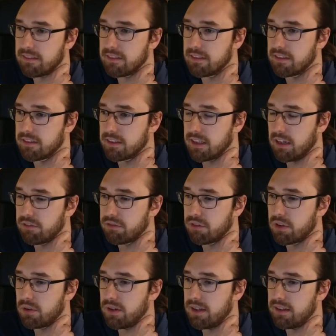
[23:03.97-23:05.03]
stuff
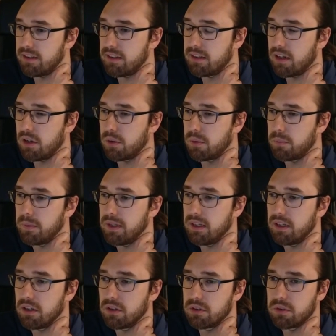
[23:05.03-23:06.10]
already. Now we
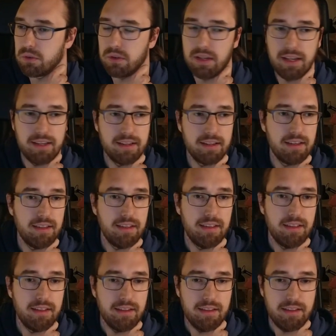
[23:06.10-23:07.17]
go to like
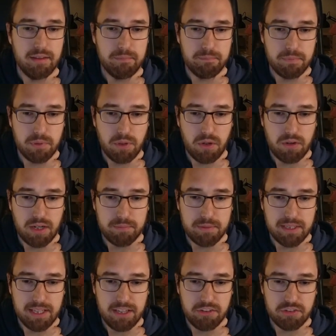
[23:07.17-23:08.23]
to our
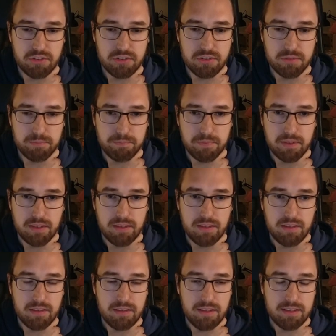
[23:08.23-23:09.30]
applications.
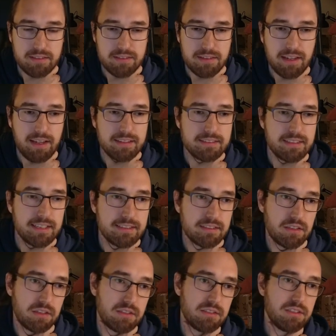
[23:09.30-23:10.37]
I guess that's
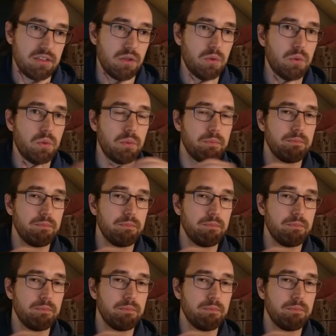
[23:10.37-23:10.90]
not so